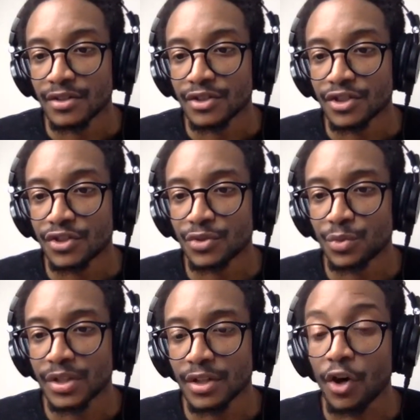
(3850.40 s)

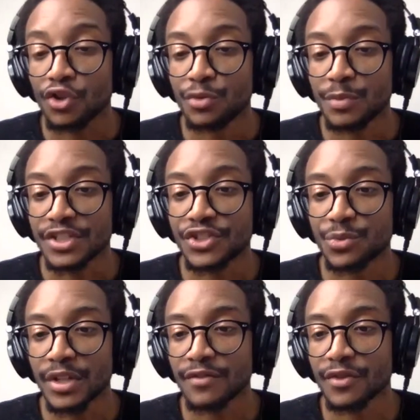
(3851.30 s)
Swit? Oh, you mean
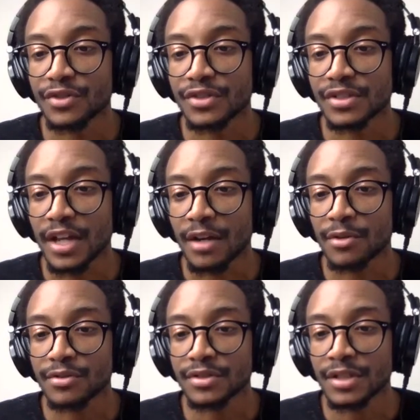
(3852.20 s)
Swit versus
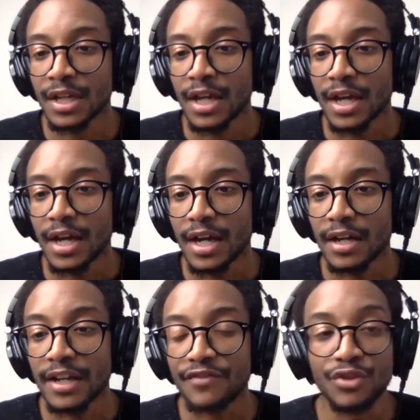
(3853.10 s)
Atomos?
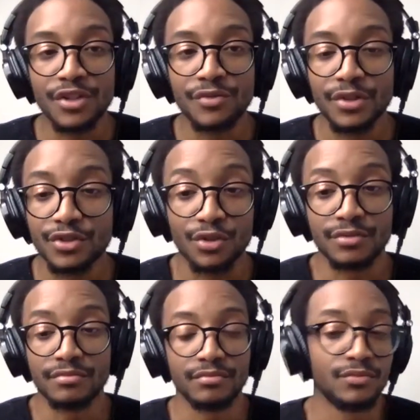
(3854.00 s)
If you need, so
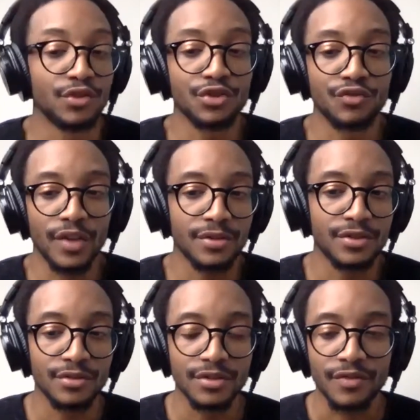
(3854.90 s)
those are very
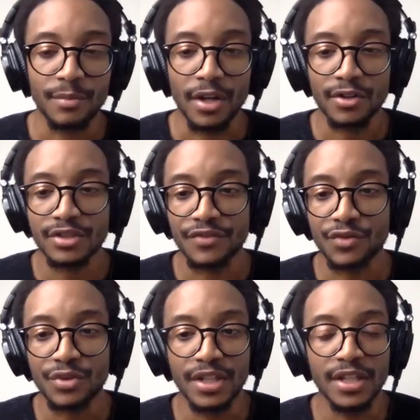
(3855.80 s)
two different monitors. If
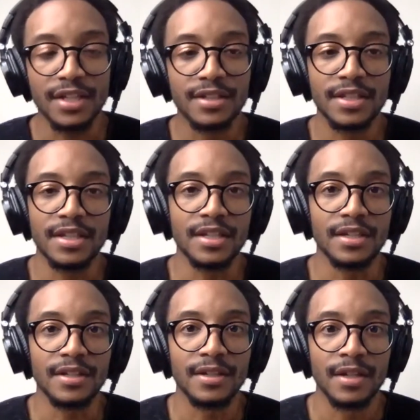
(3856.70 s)
you need
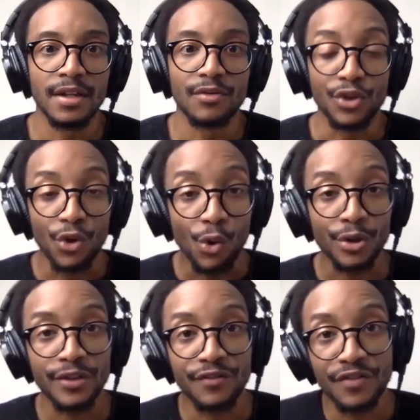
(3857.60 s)
the
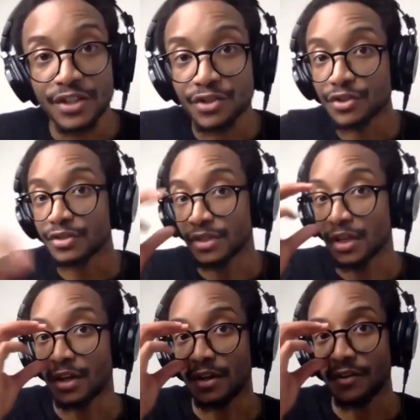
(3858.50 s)
recording features
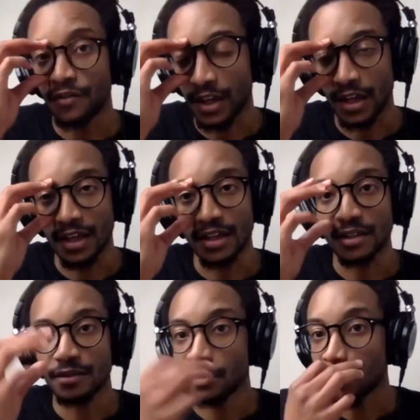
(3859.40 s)
of
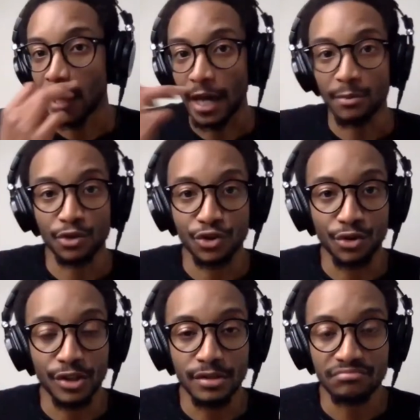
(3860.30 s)
a Atomos
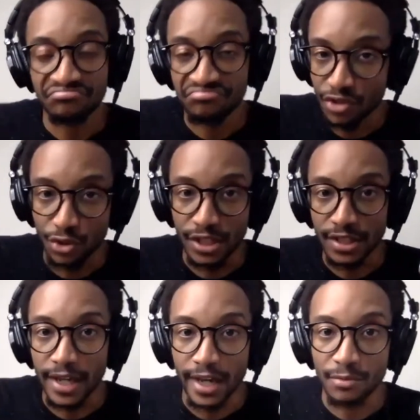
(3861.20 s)
Shogun, you get
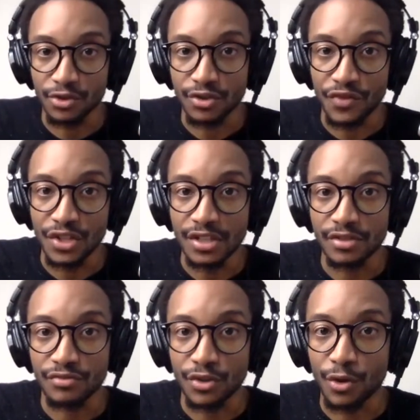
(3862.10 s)
the Atomos. If you need
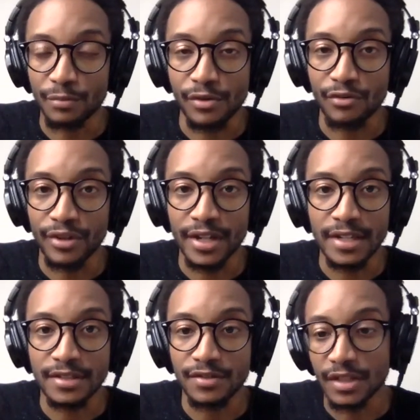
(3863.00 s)
to record
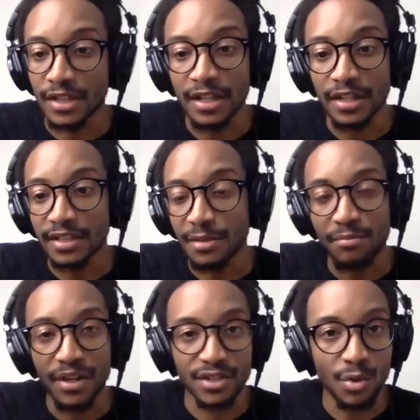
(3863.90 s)
ProRes and get the
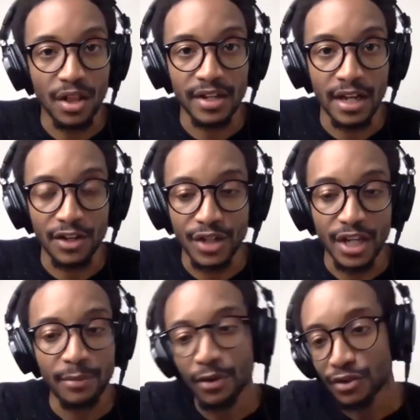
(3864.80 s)
best quality out of your
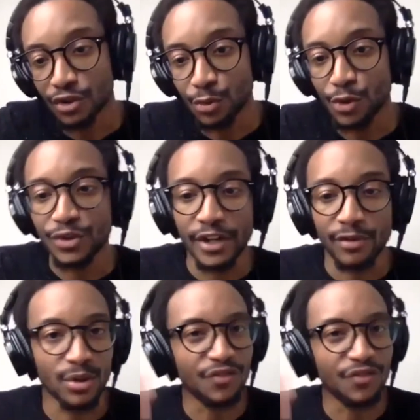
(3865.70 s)
camera, you go that route.